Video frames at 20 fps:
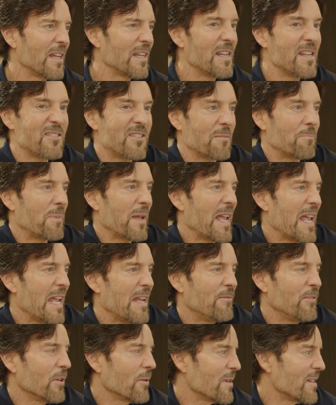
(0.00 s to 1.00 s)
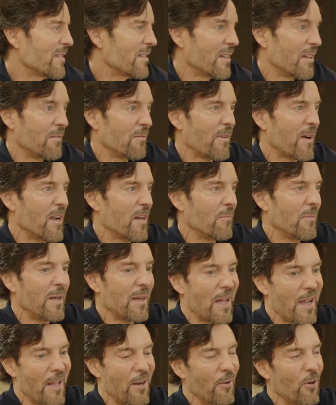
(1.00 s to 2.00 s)
Is it behavior? Is it
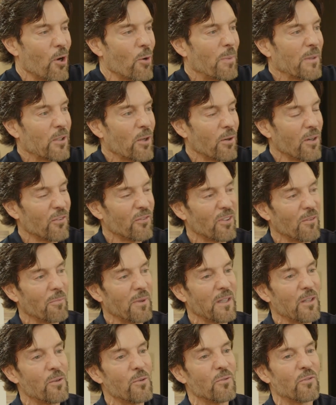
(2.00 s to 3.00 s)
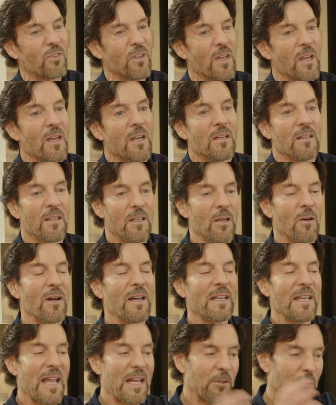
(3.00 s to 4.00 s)
environment? I don't know, but go to somebody who's
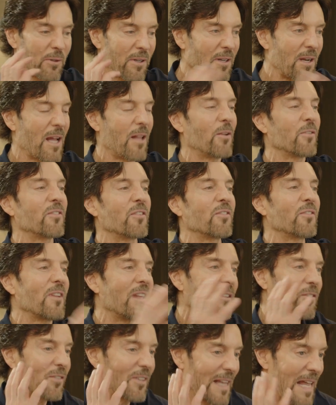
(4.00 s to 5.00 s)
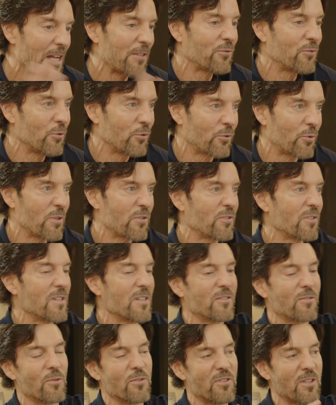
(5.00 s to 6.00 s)
an endocrinologist /
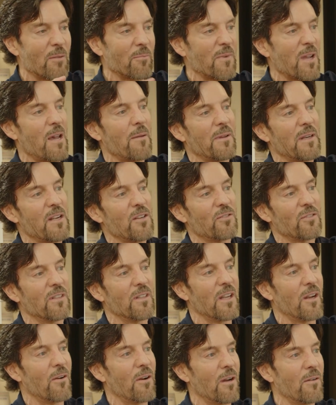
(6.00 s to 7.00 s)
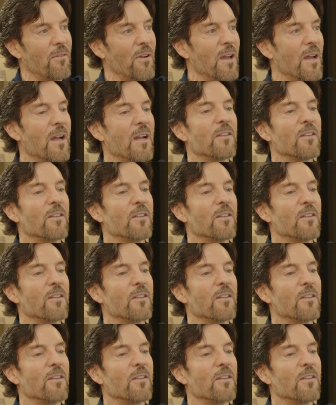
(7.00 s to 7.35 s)
nutritionist or some combination thereof.